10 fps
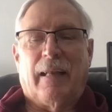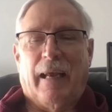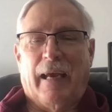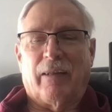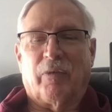
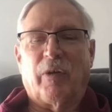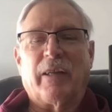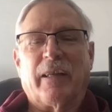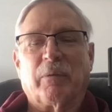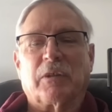And the
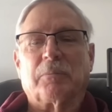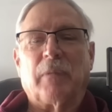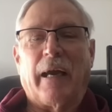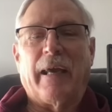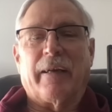funny thing was,
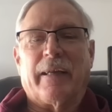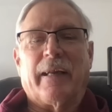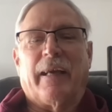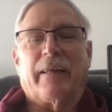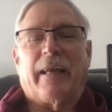I had a
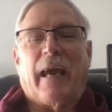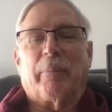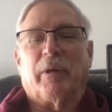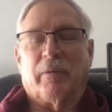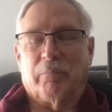deadhead
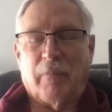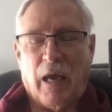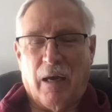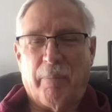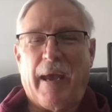captain
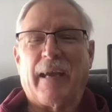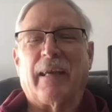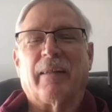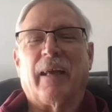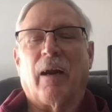uh, back
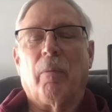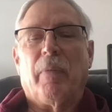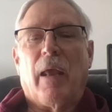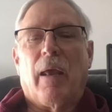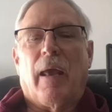in there,
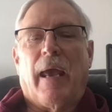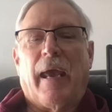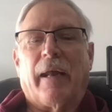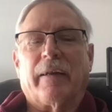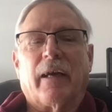
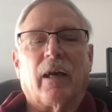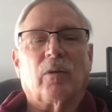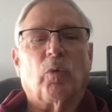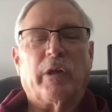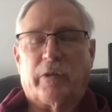and uh,
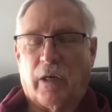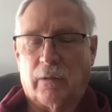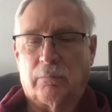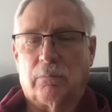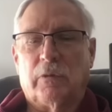we
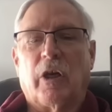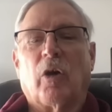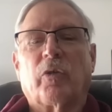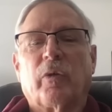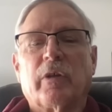start to
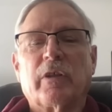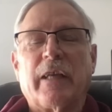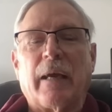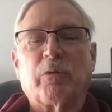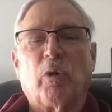go through the
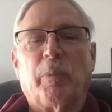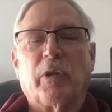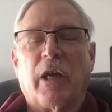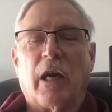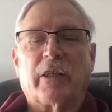steps. We put
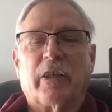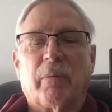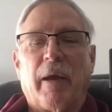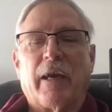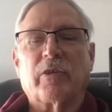the
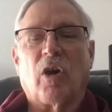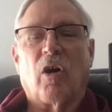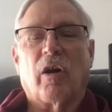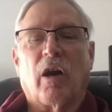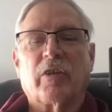oxygen mask
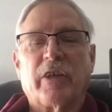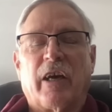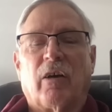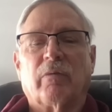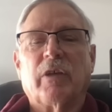on
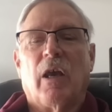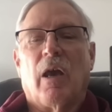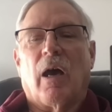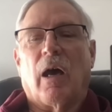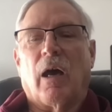ourselves.
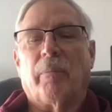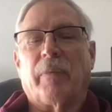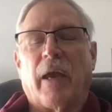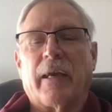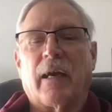Um,
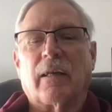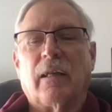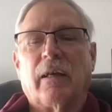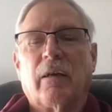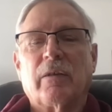I got
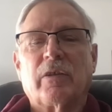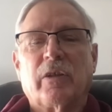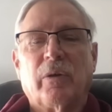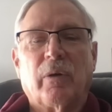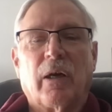clearance
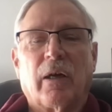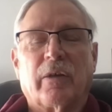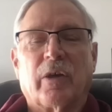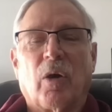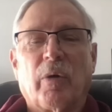to uh,
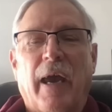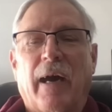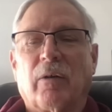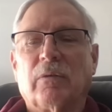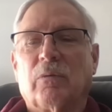to go
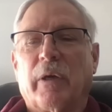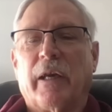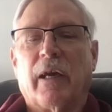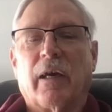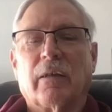down.
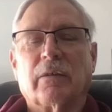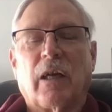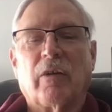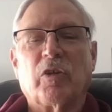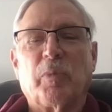We uh,
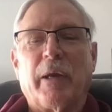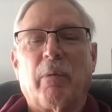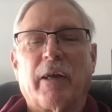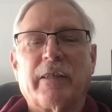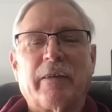started the speed brakes.